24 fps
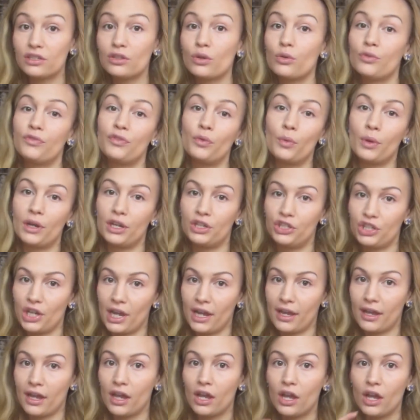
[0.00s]
so if you want to
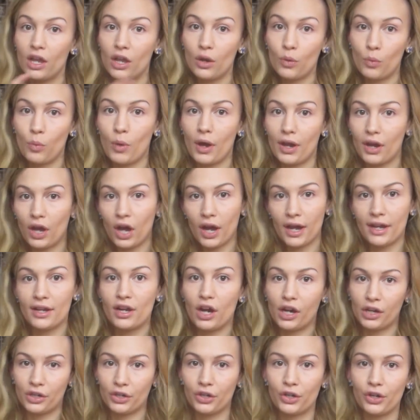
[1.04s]
check what I
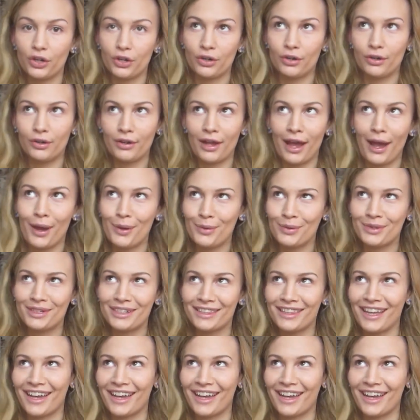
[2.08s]
got her out,